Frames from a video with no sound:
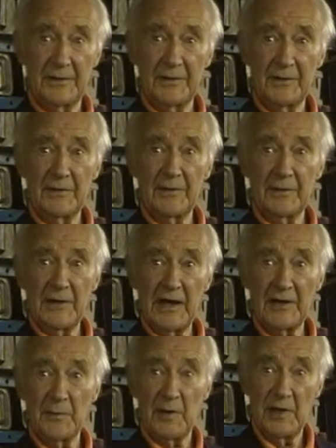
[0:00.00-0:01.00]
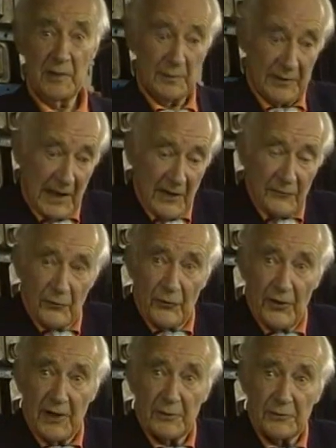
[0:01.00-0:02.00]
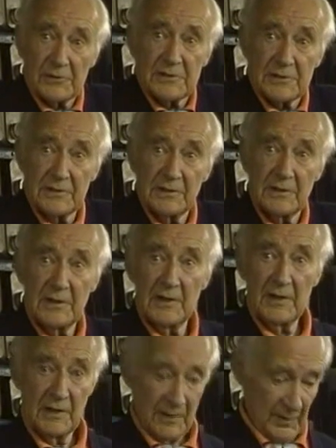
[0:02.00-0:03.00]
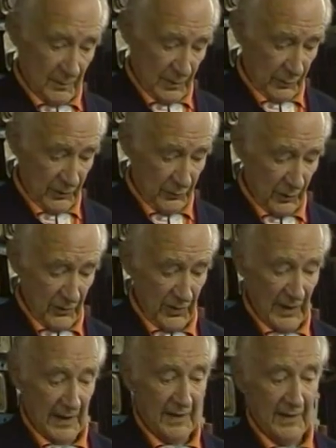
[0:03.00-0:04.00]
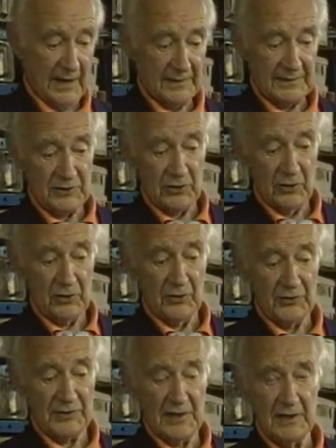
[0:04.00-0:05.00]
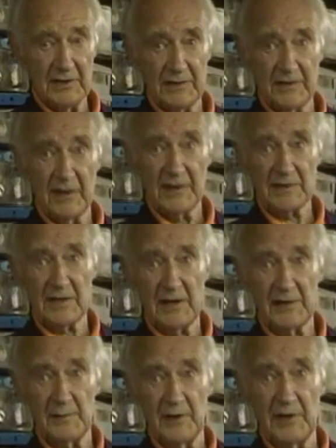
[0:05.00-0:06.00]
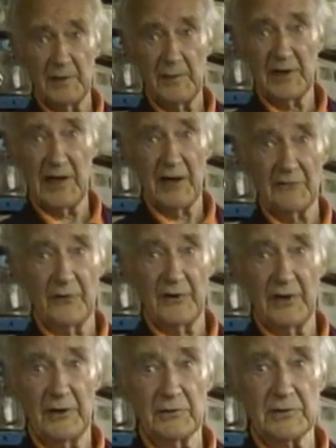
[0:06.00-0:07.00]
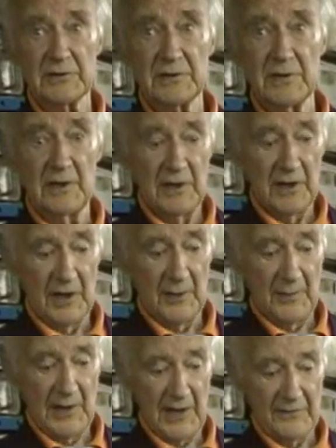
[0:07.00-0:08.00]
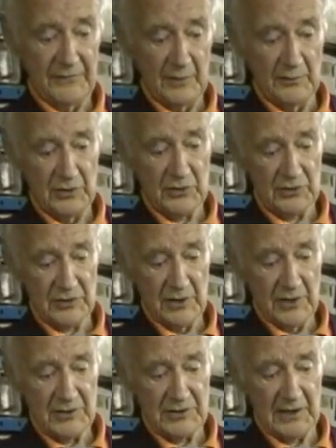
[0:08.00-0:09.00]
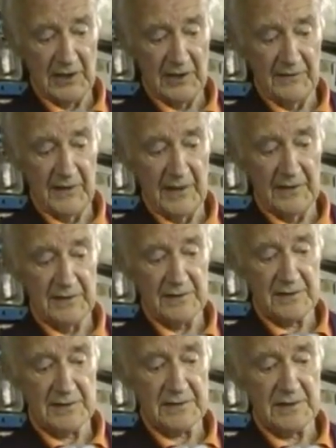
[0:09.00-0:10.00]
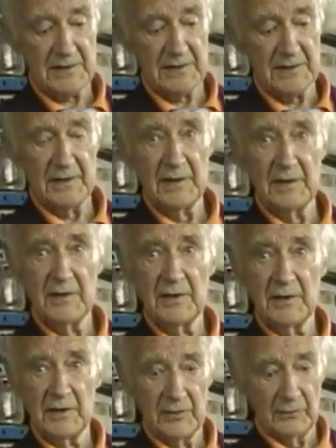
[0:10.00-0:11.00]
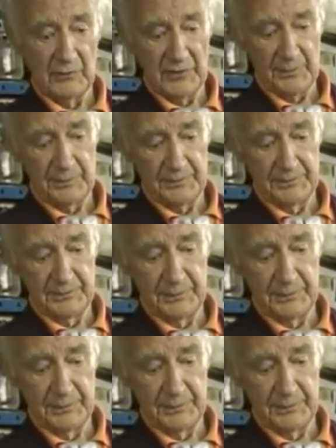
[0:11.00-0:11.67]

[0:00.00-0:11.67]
uh aluminium can't run out. But with one like that, it's all contained in there as aluminium, it can't run out. No. Apart from just sealing the ends. Yeah. With